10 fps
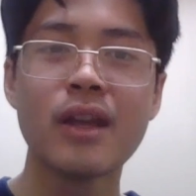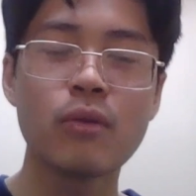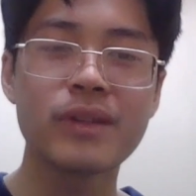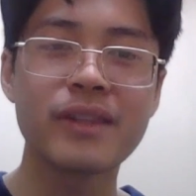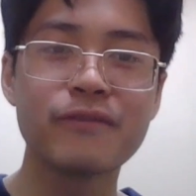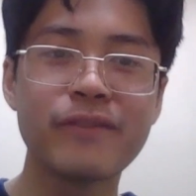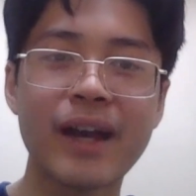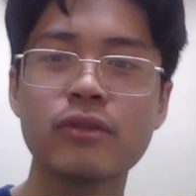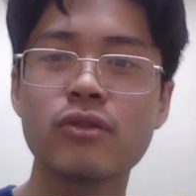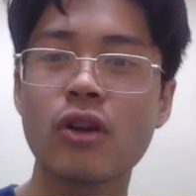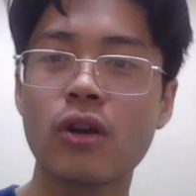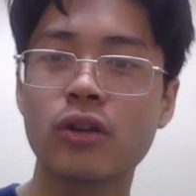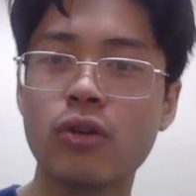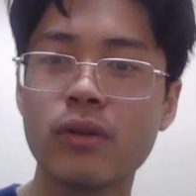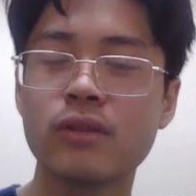what the founders are
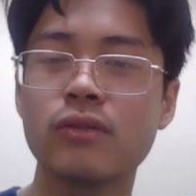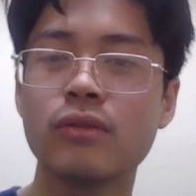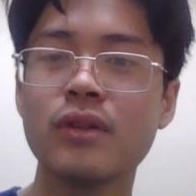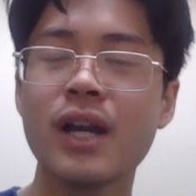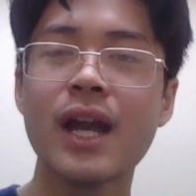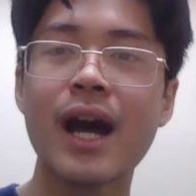going through